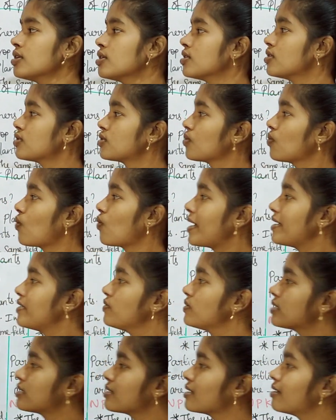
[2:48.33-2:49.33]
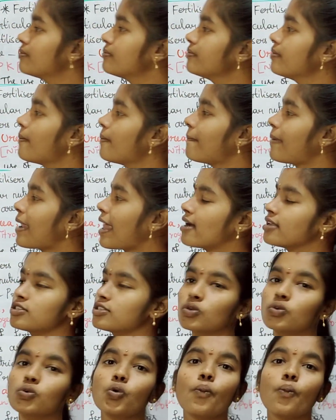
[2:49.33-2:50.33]
So why do some plants
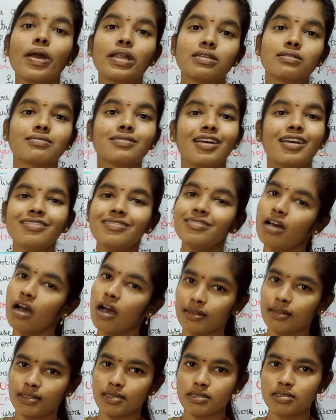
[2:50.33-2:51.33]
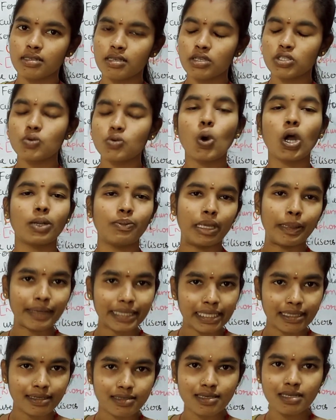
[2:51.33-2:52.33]
grow better than others? So what may be the
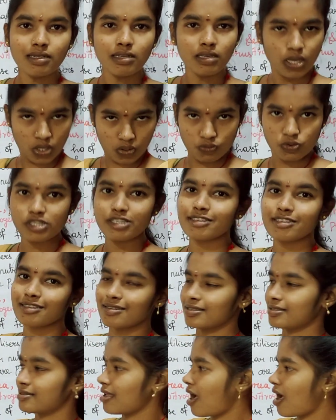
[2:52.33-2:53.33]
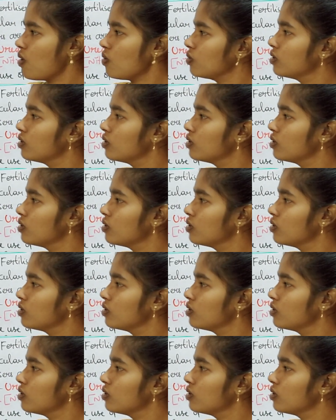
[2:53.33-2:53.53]
reason? We'll discuss now.